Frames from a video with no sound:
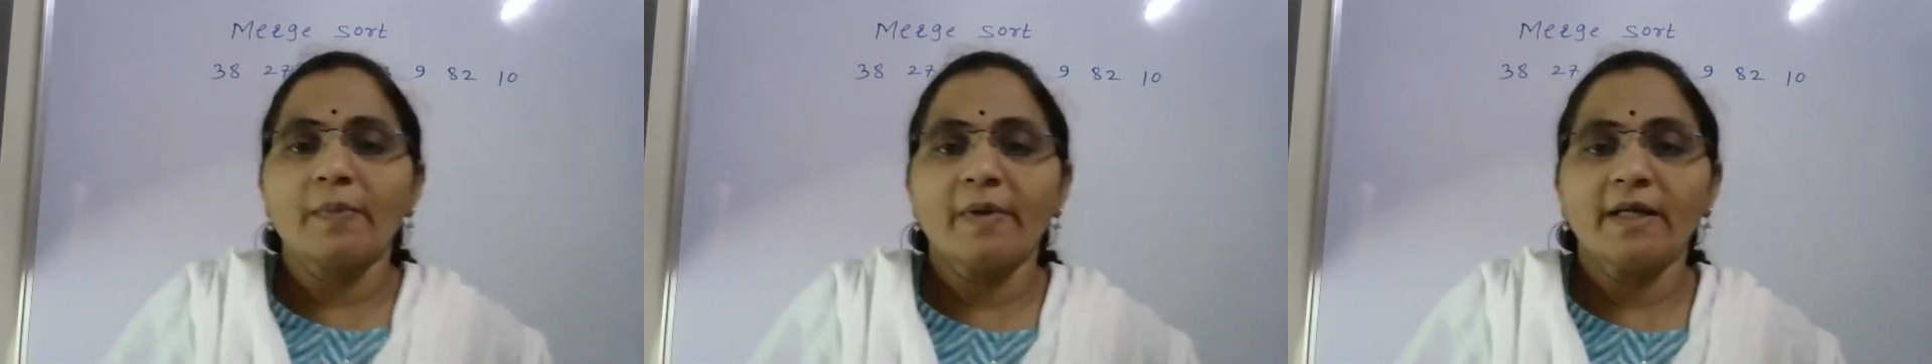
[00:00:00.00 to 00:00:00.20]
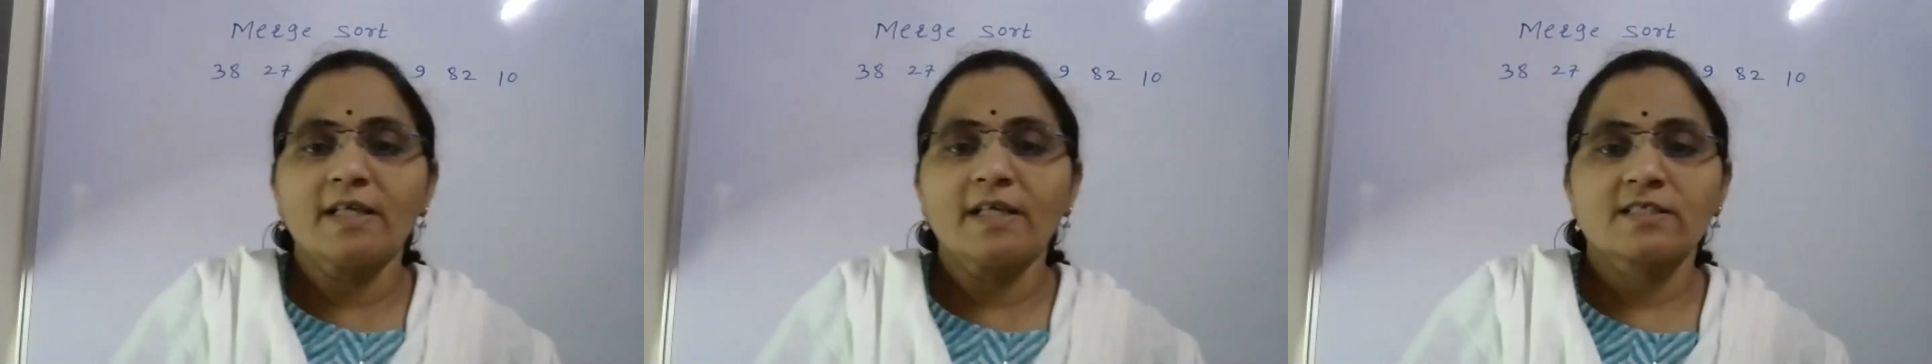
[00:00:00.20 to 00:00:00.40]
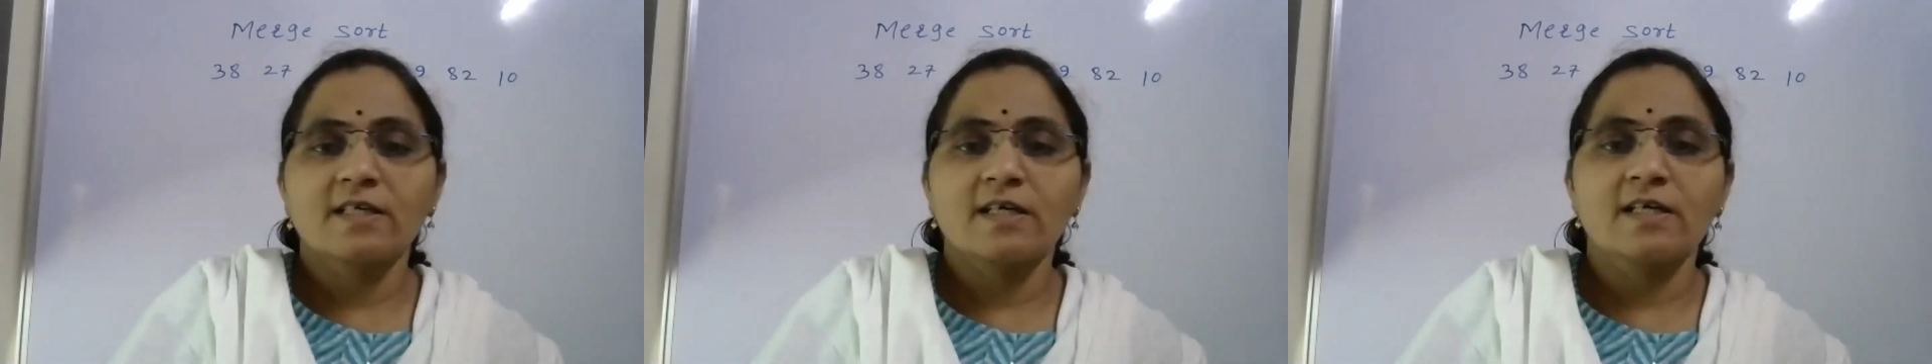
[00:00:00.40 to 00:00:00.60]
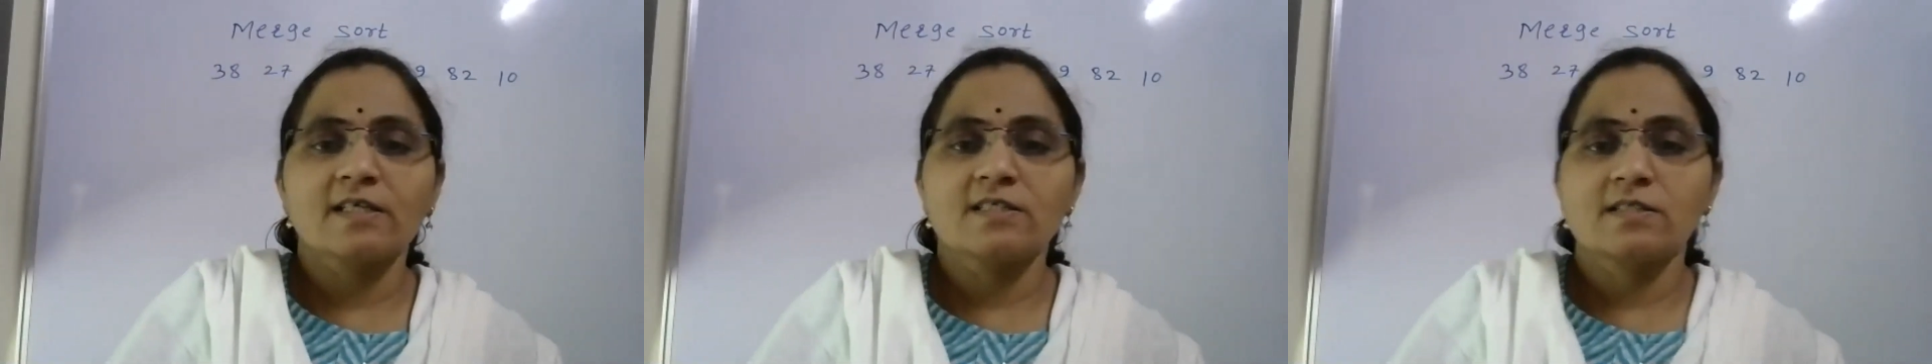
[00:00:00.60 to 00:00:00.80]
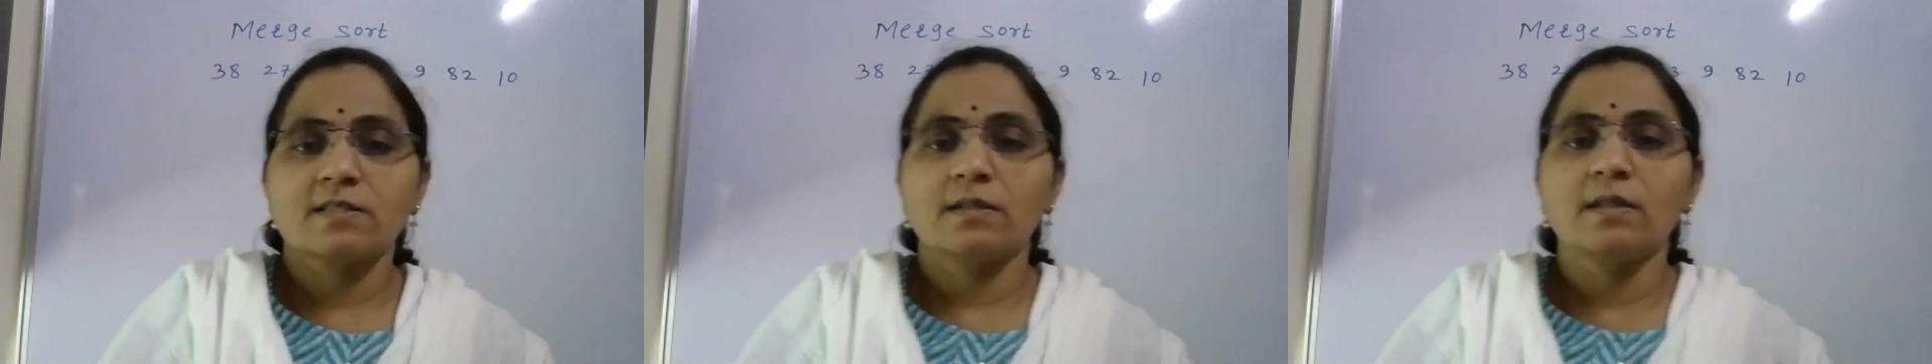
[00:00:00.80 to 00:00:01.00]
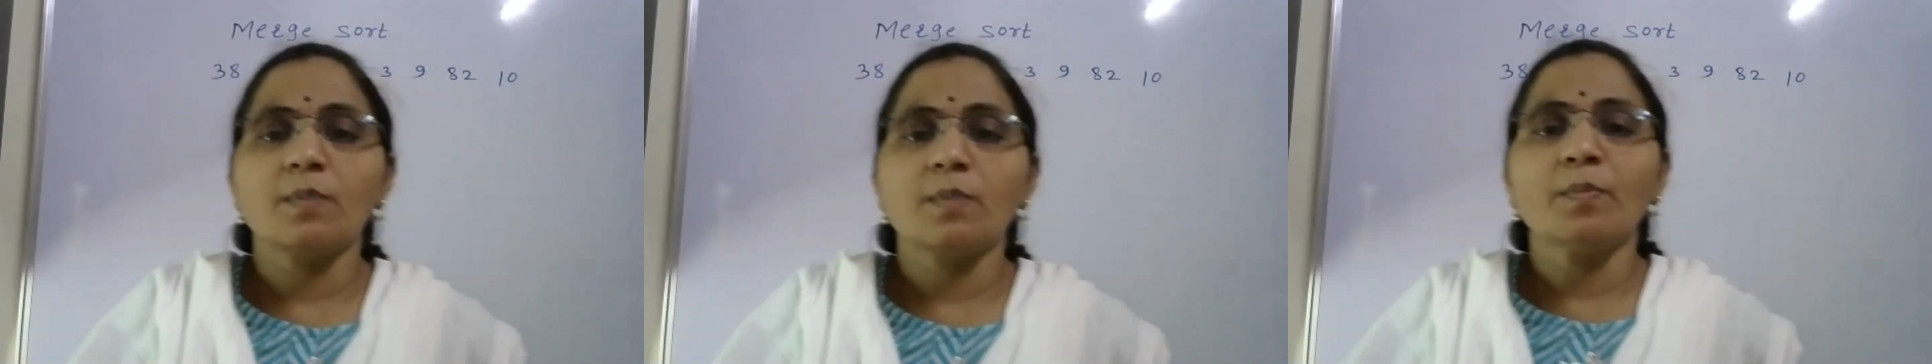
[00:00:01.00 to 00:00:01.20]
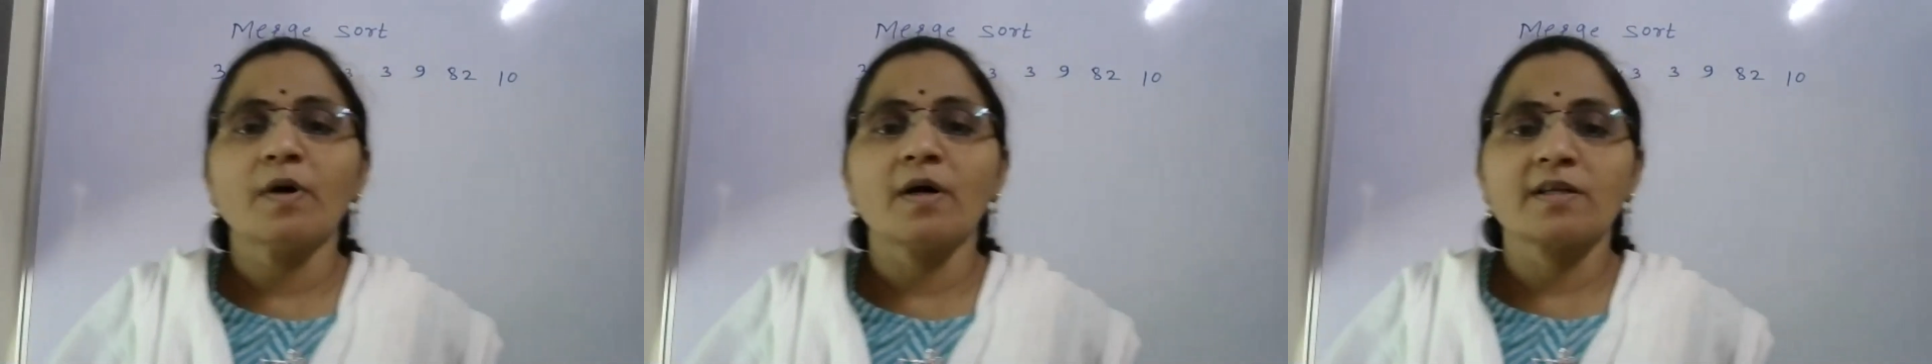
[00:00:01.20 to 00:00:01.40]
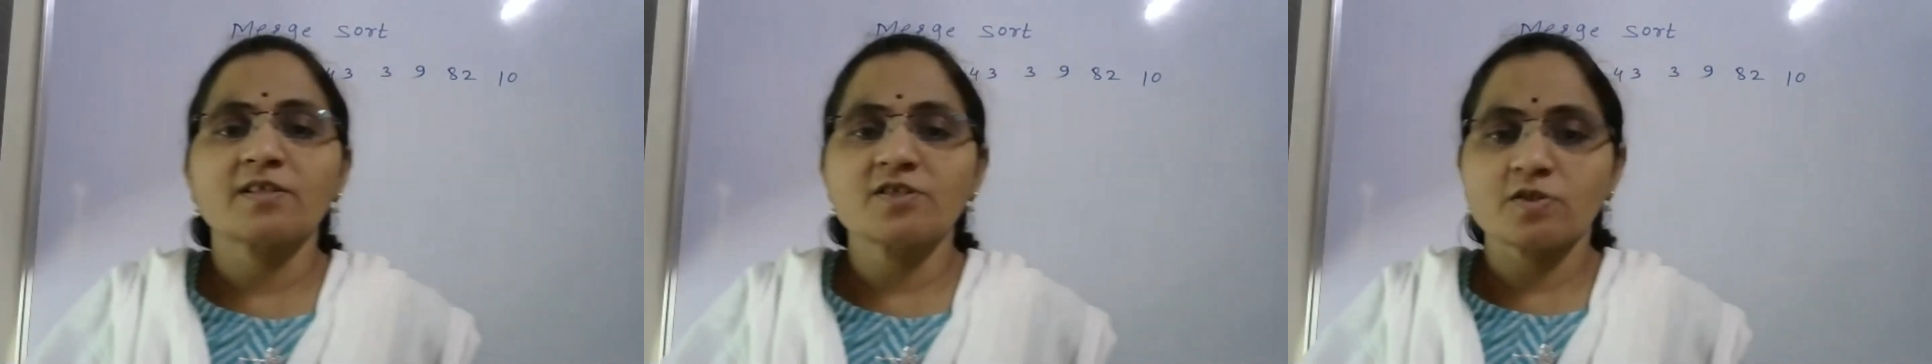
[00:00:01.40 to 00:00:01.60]
we discuss the
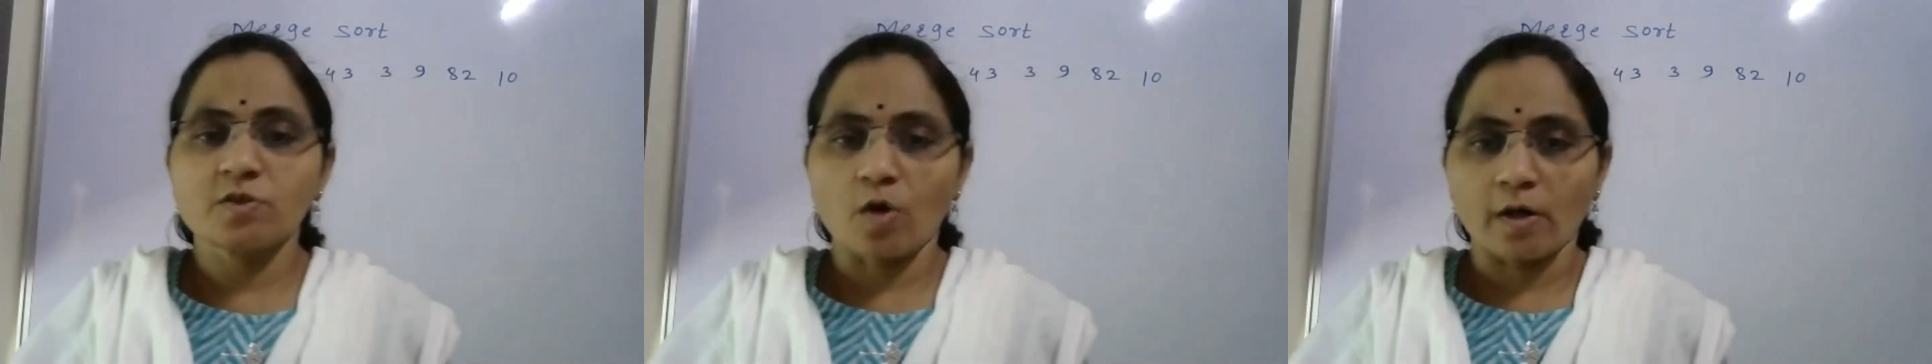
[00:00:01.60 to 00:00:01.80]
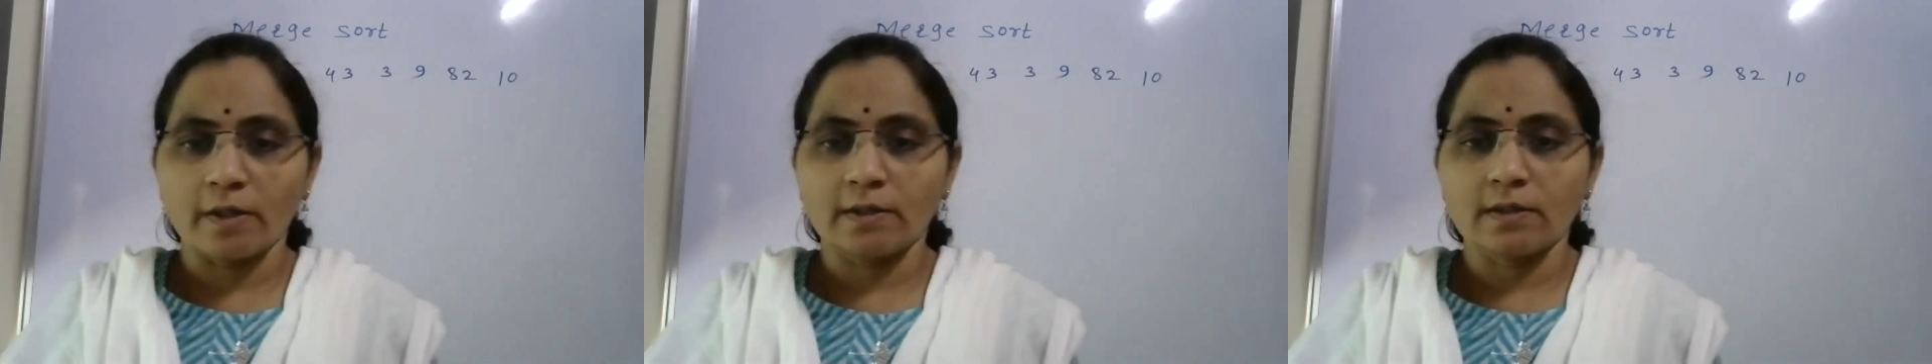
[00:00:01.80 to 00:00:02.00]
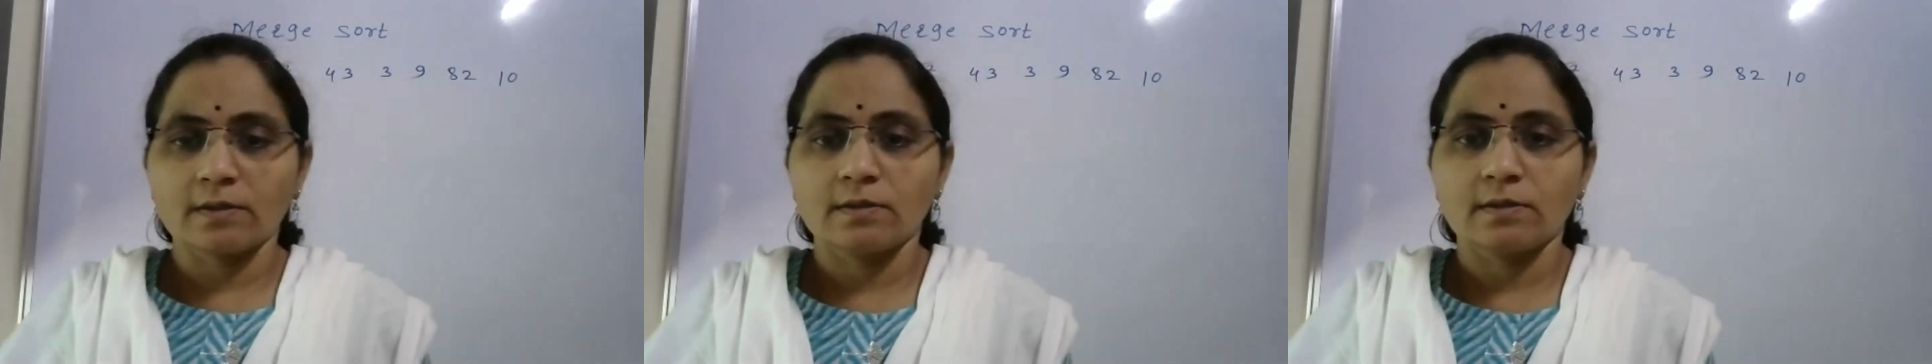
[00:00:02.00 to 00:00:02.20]
merge sort.